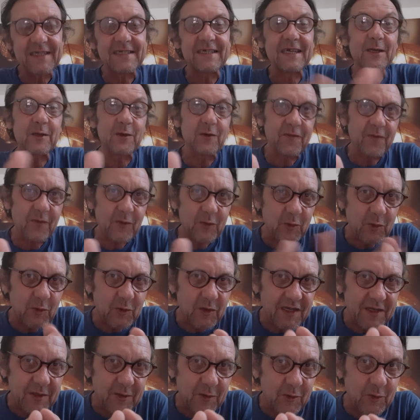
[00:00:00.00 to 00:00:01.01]
I thank you for
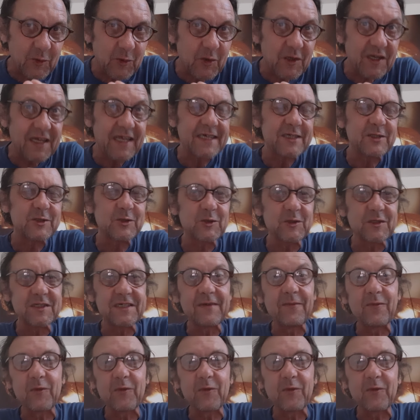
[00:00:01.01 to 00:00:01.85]
your donations.